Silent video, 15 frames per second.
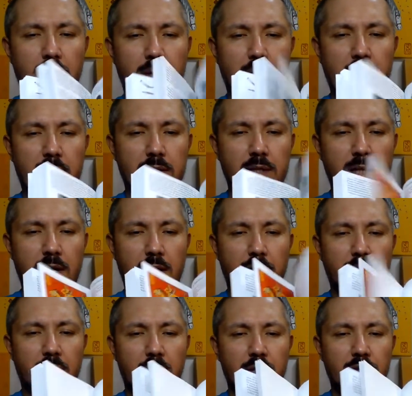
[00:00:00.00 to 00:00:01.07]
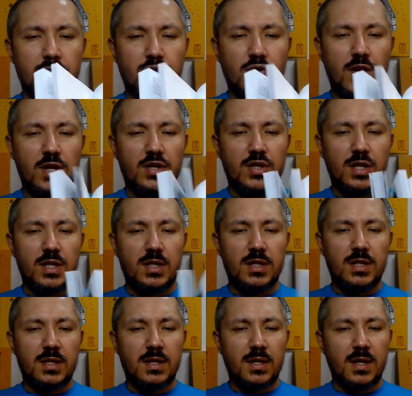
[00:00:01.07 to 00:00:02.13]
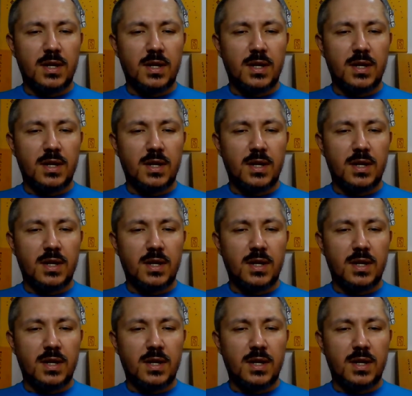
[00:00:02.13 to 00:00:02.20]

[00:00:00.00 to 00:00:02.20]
has a lot of illustrations,